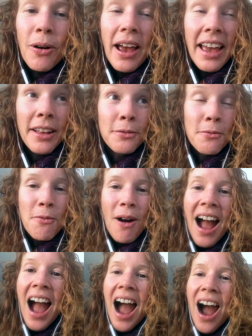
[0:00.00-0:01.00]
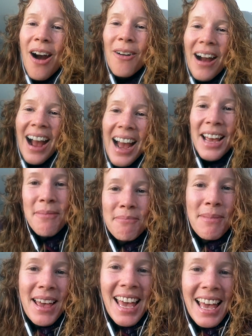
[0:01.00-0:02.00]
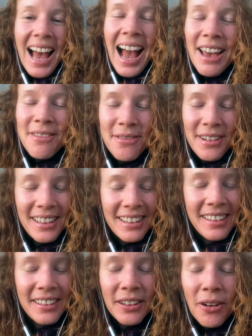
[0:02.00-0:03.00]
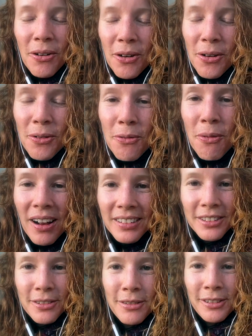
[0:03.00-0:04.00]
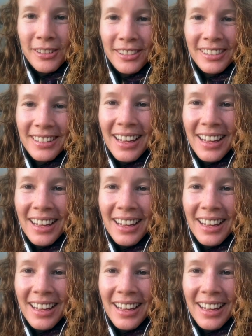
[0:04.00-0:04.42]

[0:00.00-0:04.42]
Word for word: And wow, I, may, I felt so wonderful.